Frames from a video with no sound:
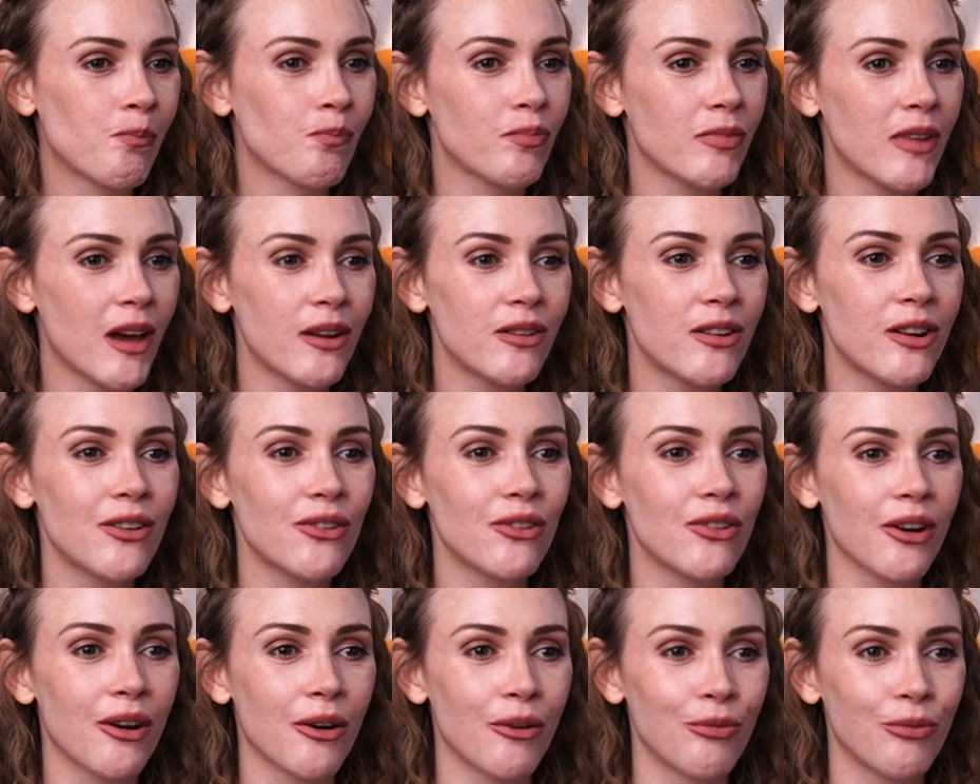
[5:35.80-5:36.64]
That
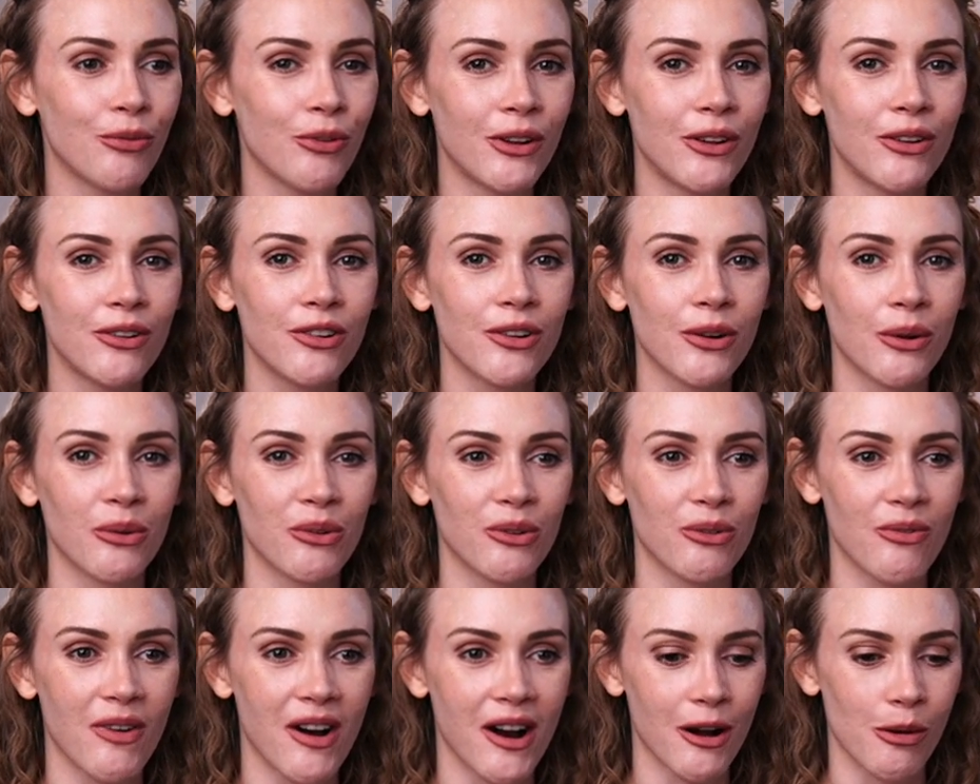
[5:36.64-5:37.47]
tastes like a
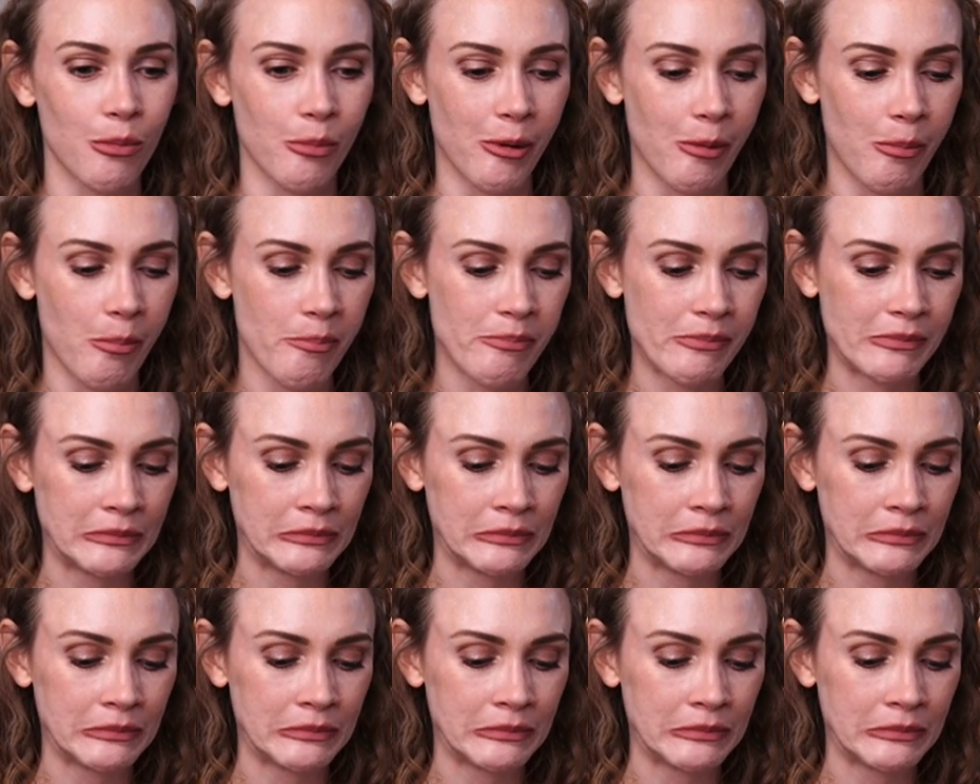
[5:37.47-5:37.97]
Flinstones vitamin.